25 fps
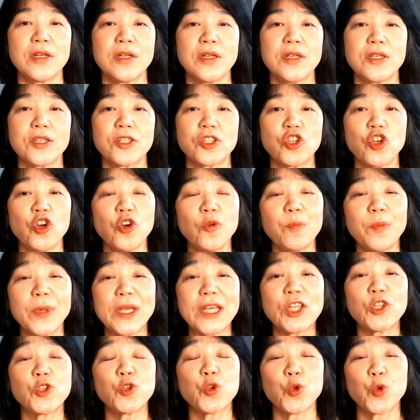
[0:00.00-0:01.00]

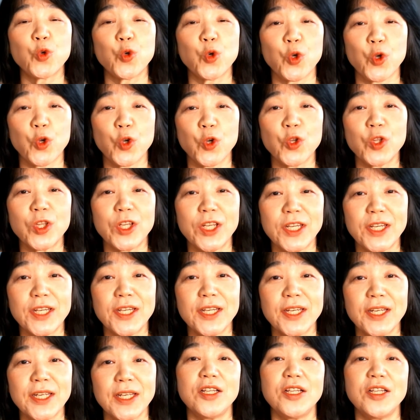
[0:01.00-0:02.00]
Stopping too
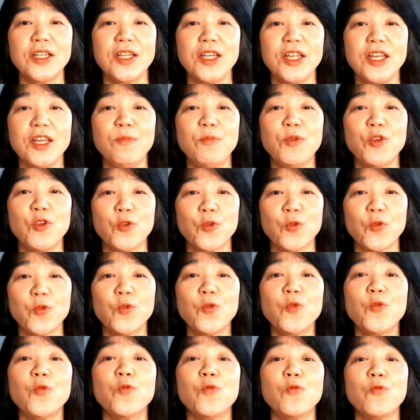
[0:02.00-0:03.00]
early leaves
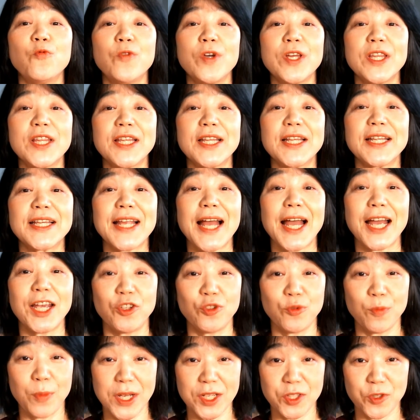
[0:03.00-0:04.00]
you with
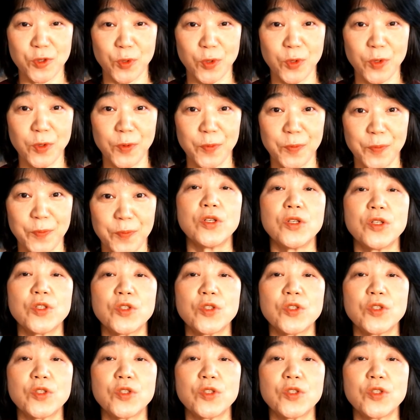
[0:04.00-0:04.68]
tight muscle,